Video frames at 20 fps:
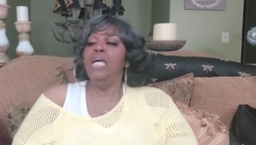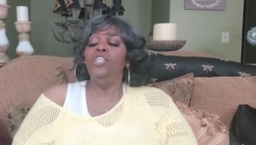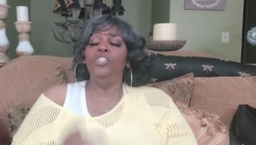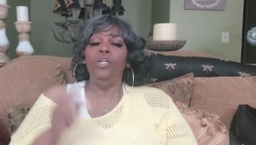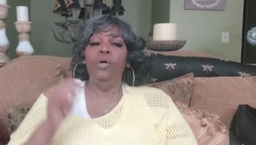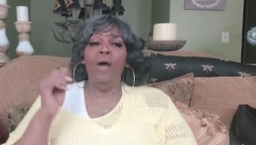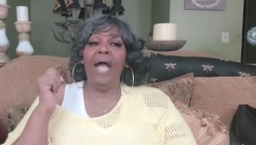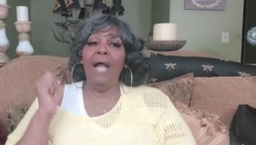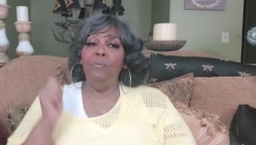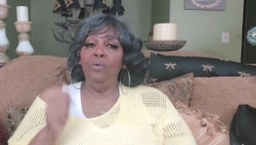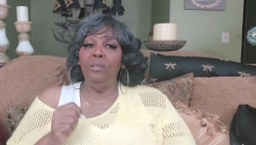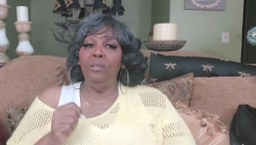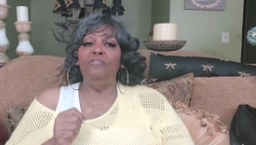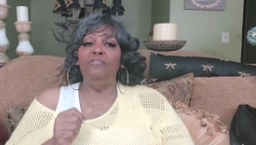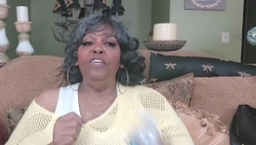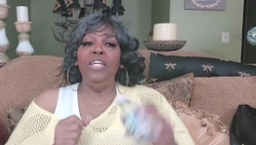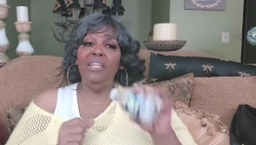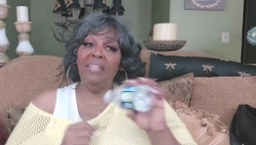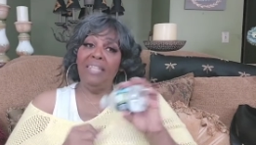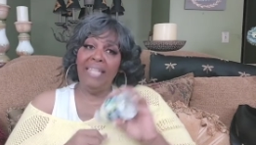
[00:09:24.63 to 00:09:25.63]
So I would
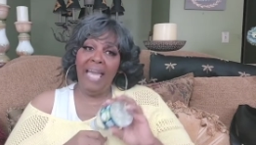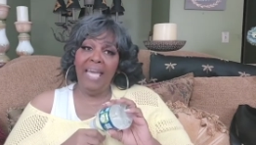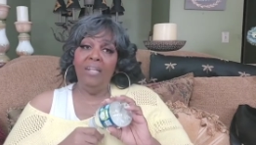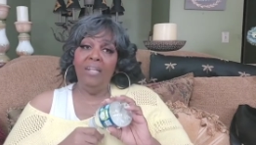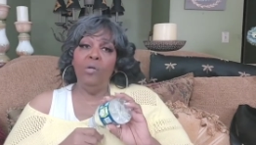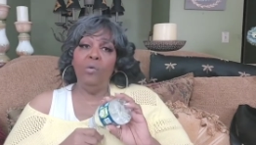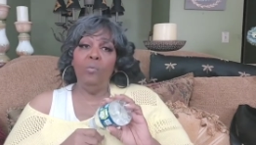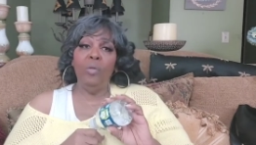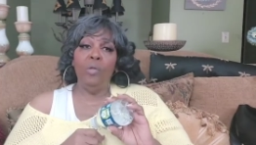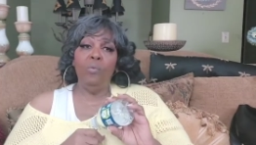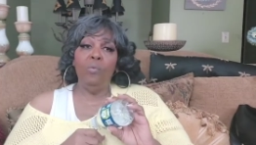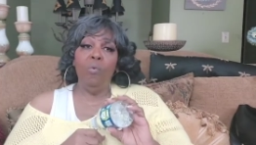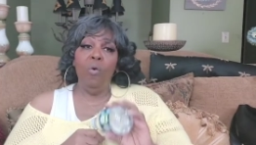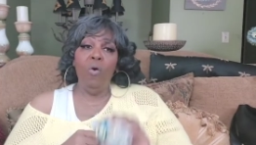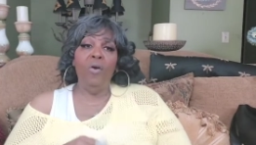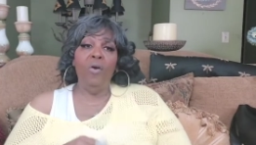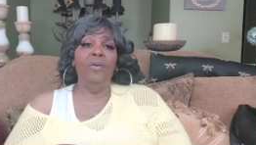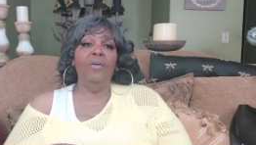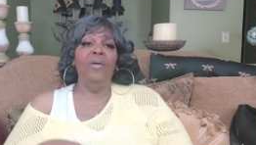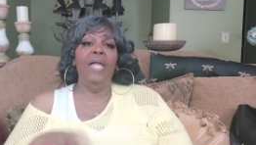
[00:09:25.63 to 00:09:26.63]
fill that up with
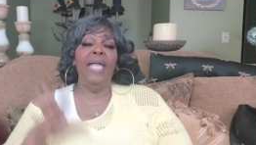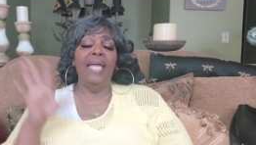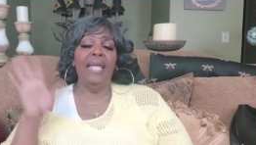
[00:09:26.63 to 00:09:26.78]
water,